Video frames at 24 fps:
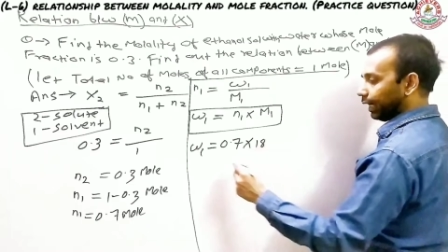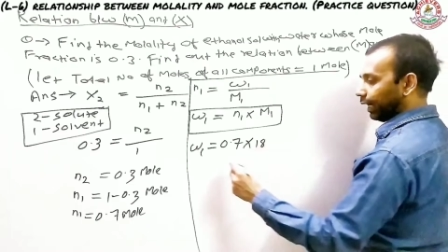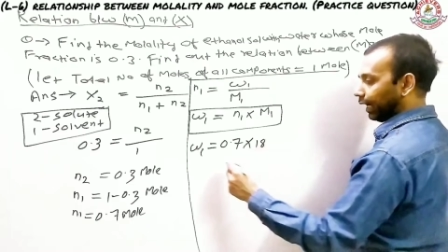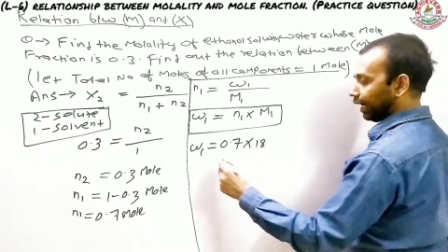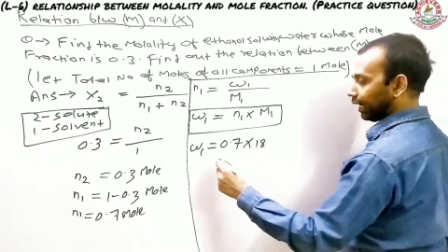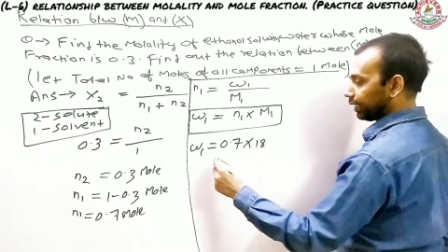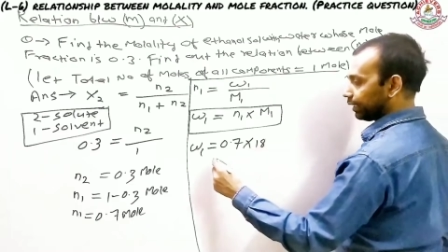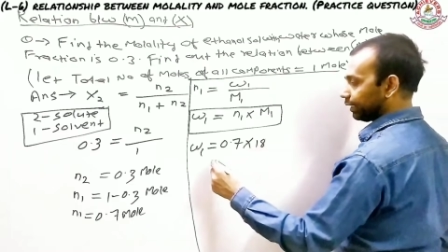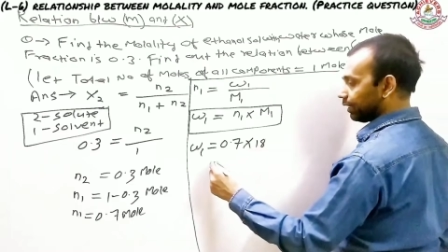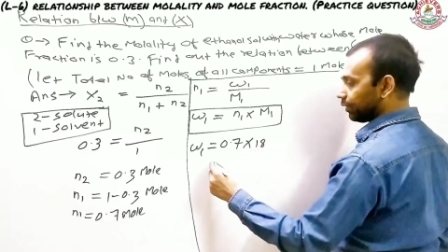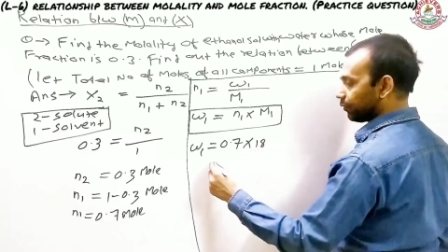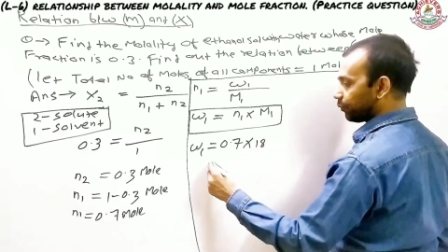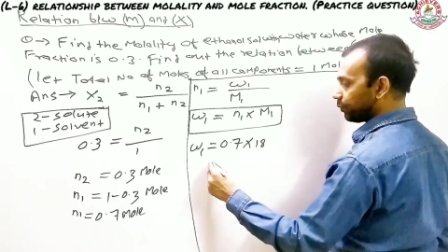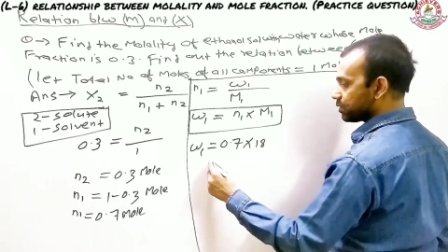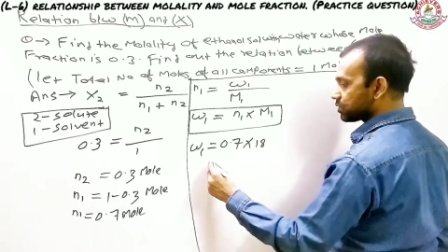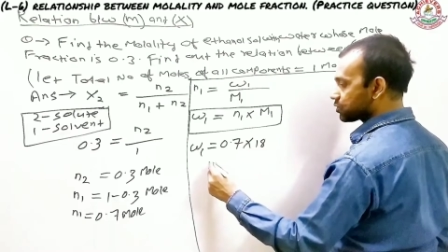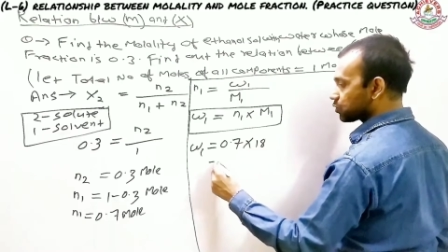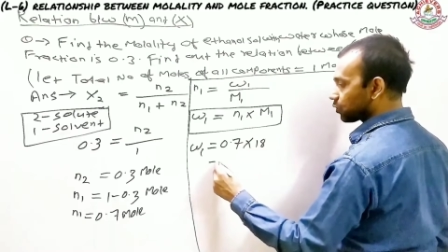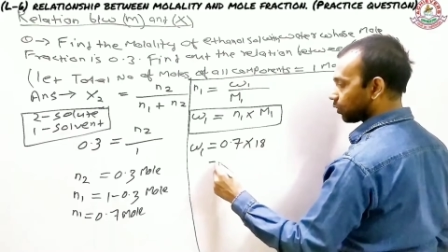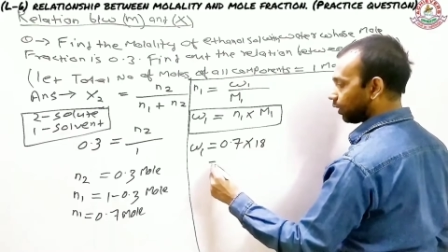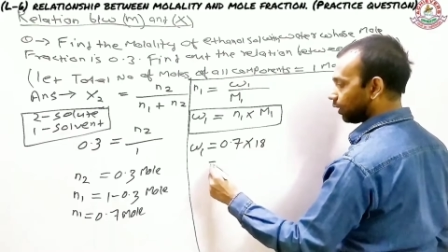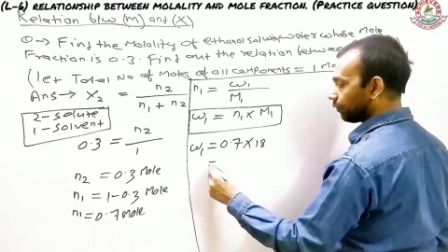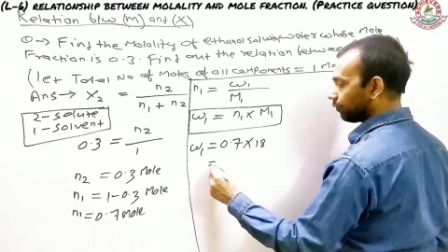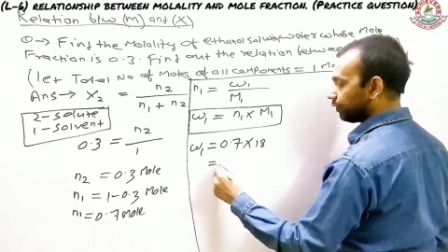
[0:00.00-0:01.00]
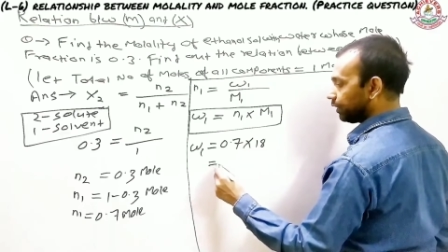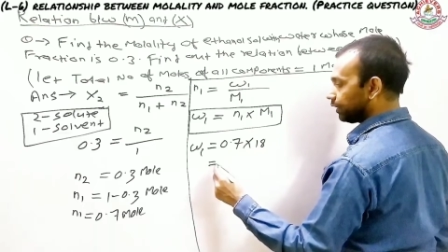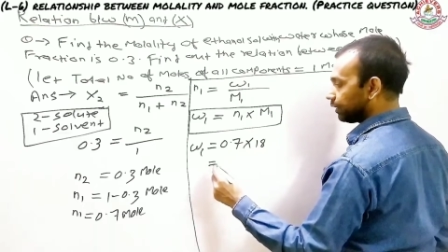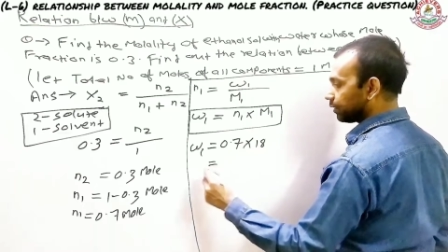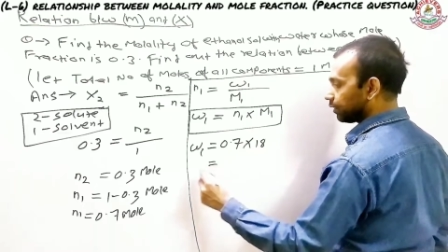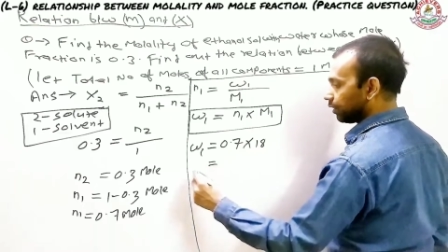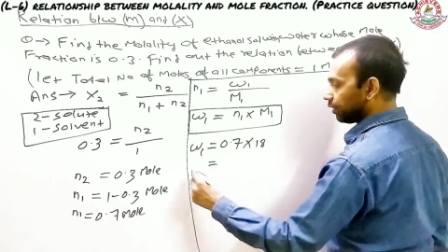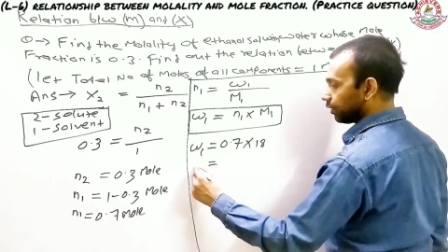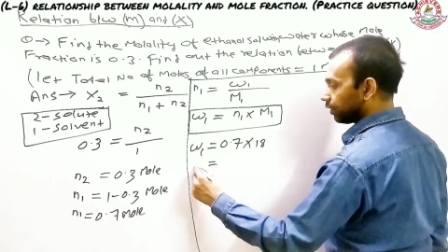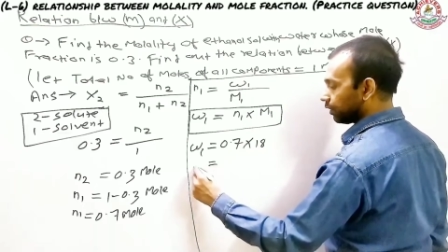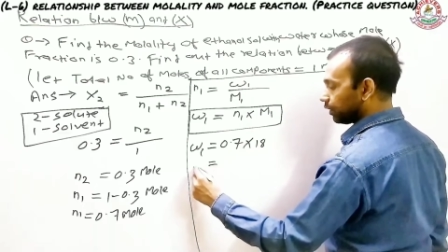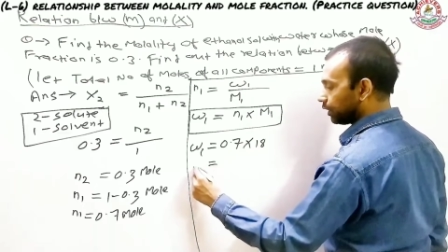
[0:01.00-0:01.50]
And if we solve
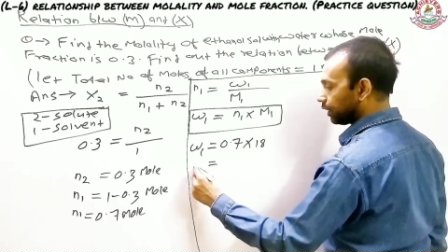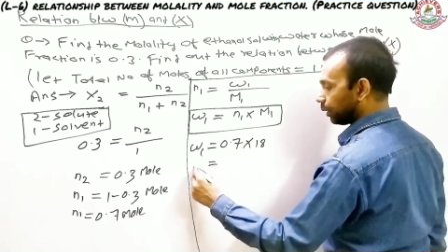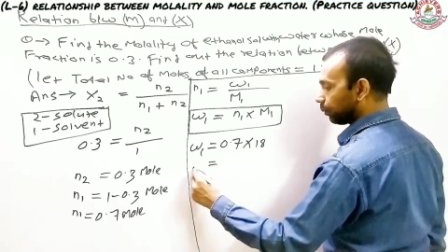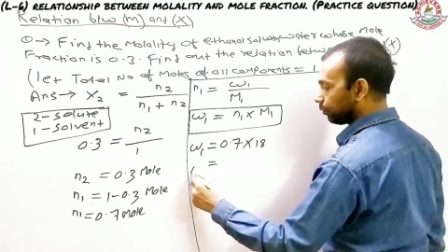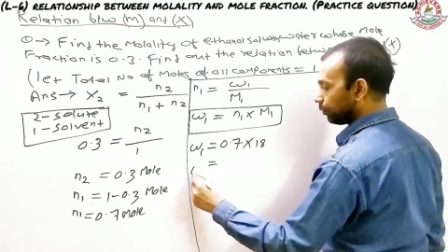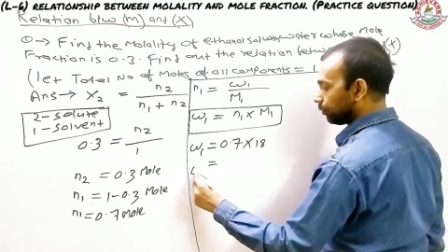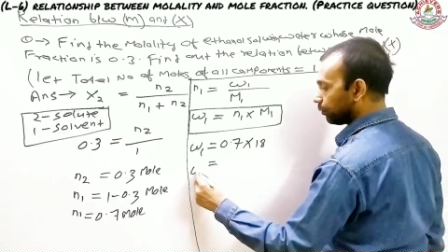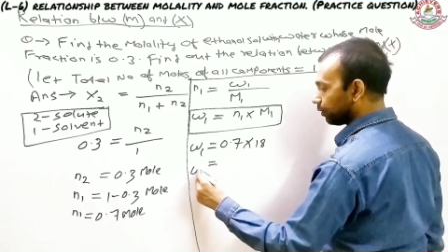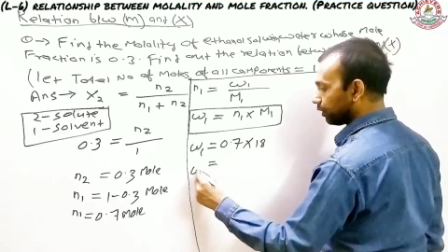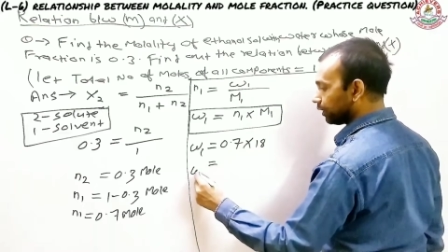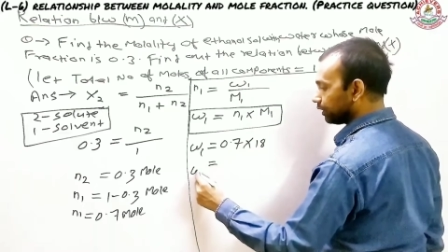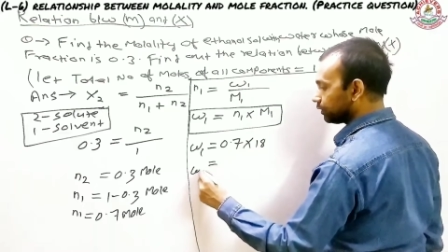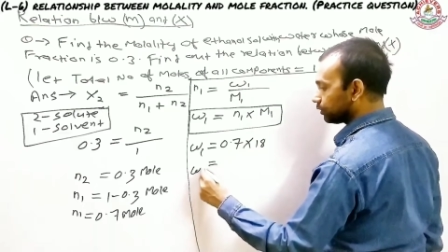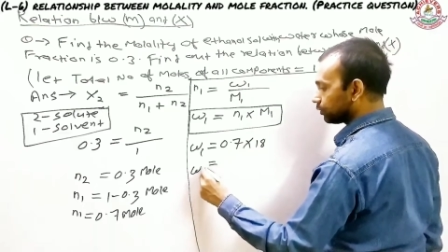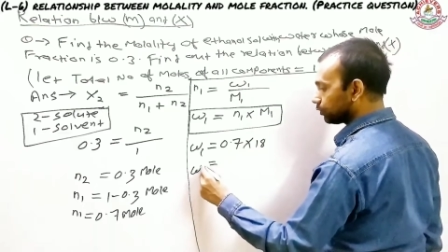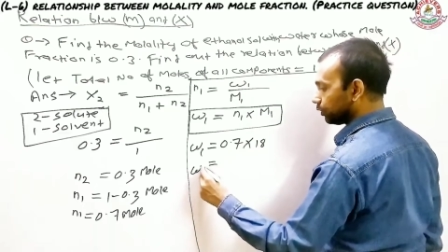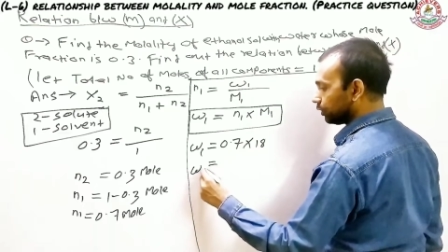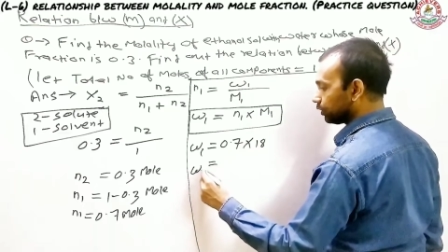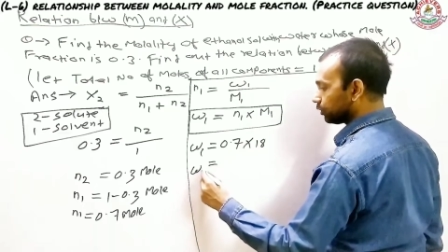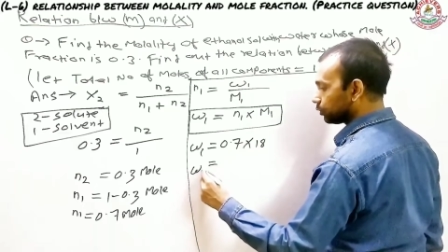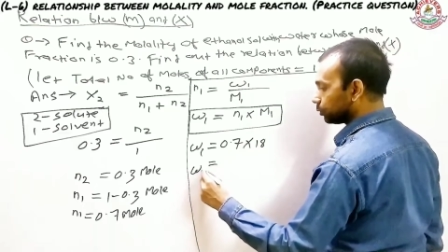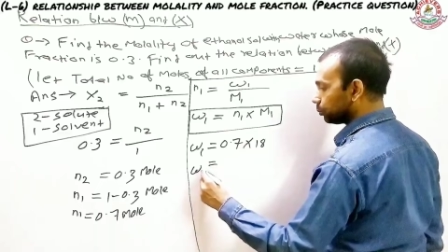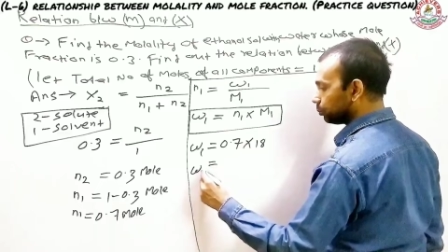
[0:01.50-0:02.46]
it, W1 is going